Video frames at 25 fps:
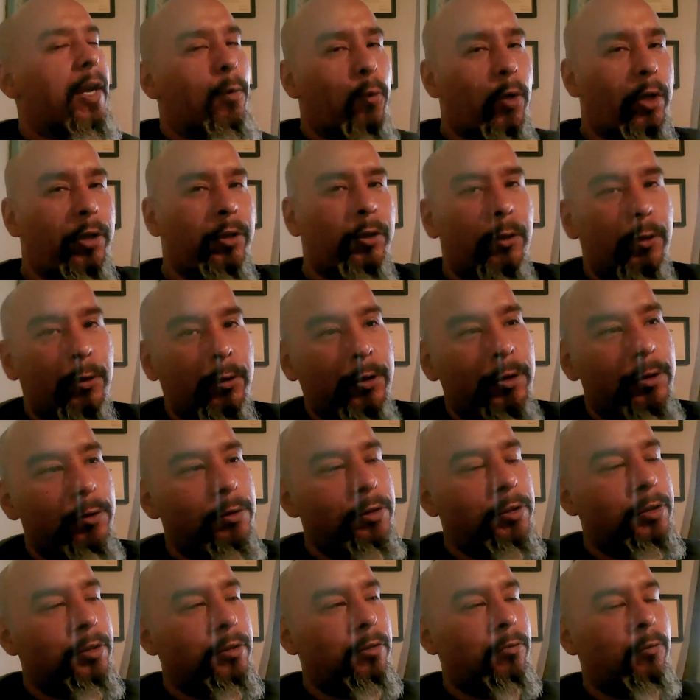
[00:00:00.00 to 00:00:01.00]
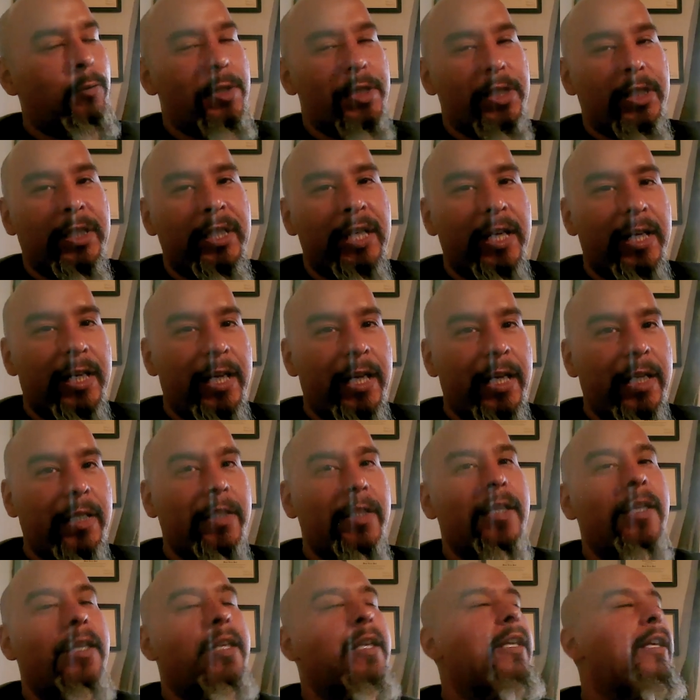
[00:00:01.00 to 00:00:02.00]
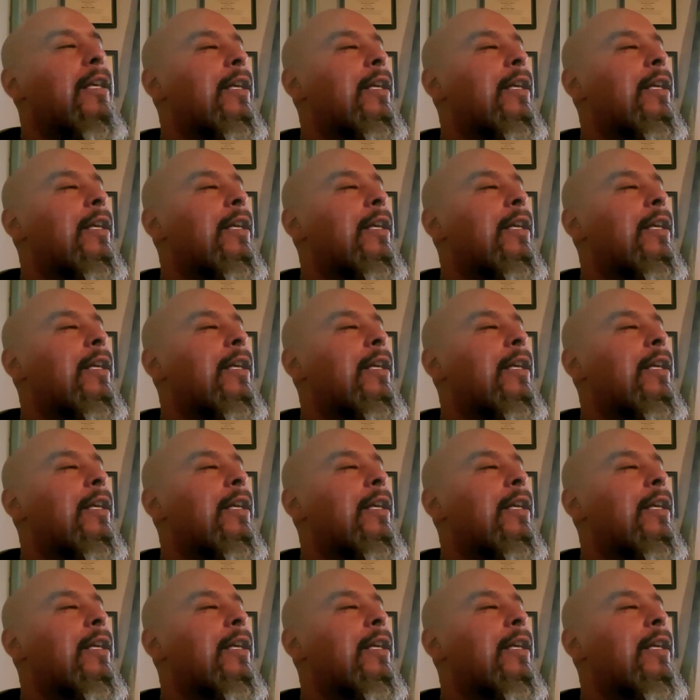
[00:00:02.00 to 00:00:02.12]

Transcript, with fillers: So that one turn too soon was a dead end.